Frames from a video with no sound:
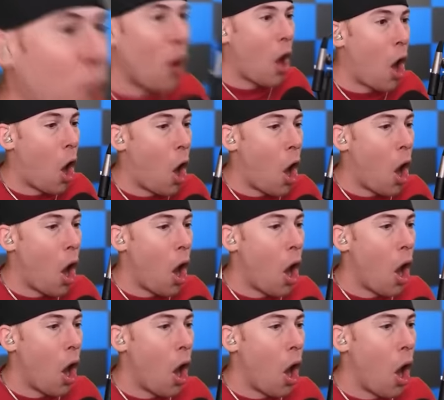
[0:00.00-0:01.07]
Oh.
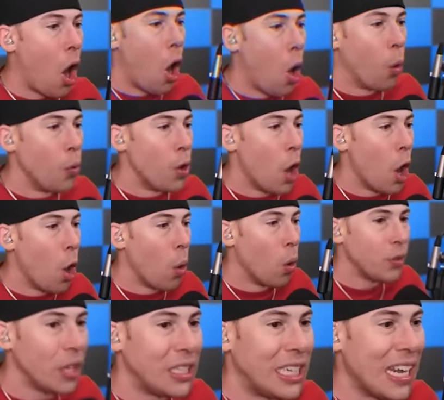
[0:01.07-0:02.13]
Oh no,
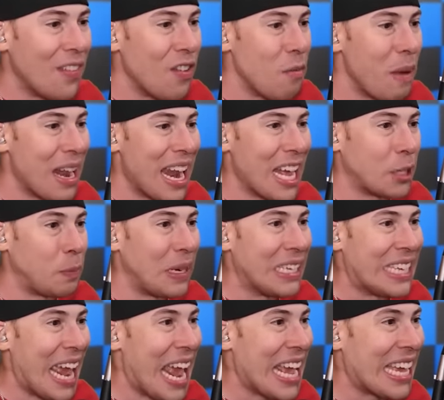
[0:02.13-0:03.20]
the TV man has been
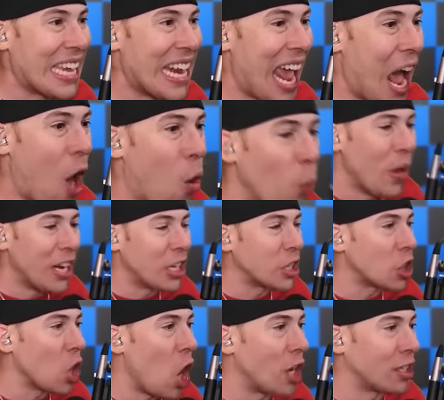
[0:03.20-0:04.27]
taken out. We
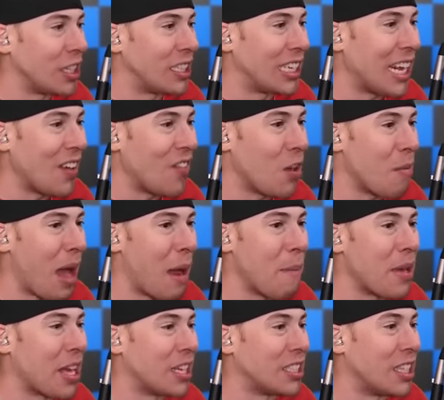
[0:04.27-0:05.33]
just lost a TV man
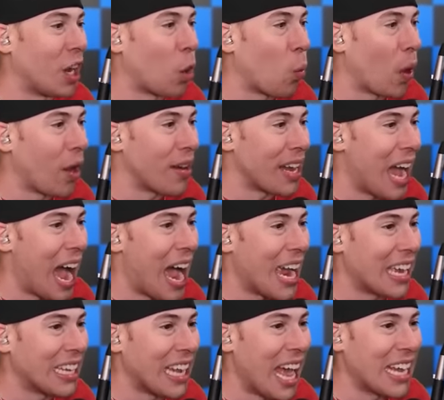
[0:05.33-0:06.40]
because they're wearing
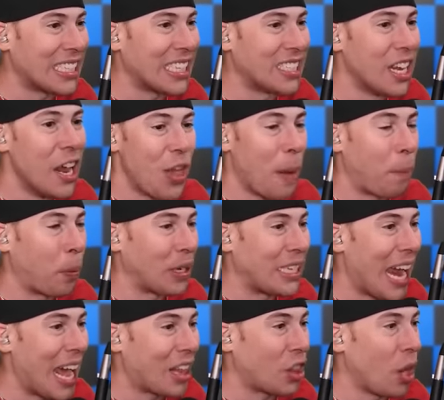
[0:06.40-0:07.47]
eyeglasses that
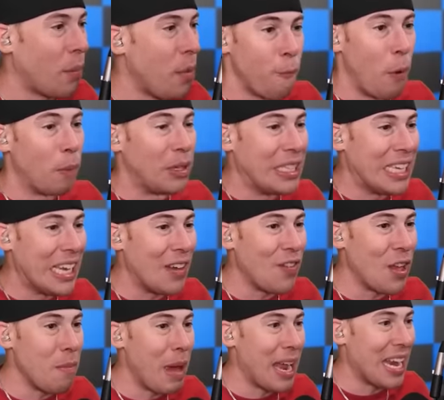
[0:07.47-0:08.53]
protect them from
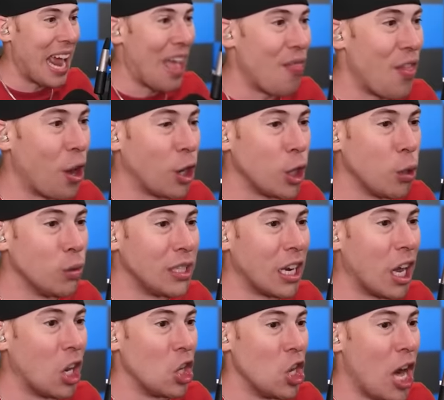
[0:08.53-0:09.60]
TV men and they're using
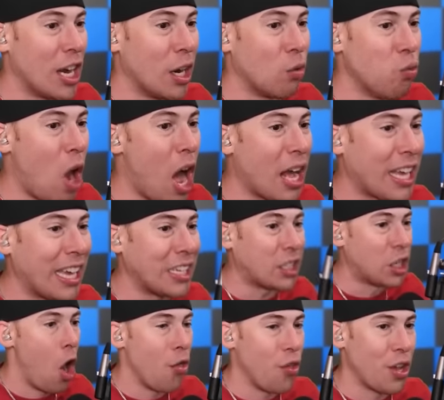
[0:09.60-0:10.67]
a lot of
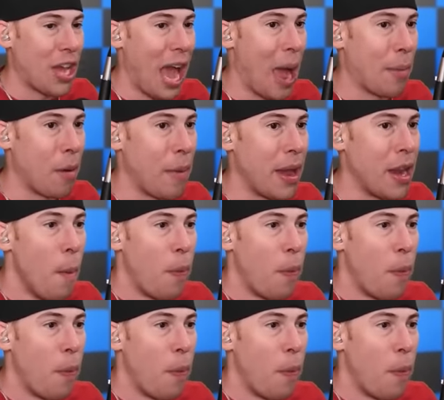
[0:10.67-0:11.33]
rockets on the cameraman.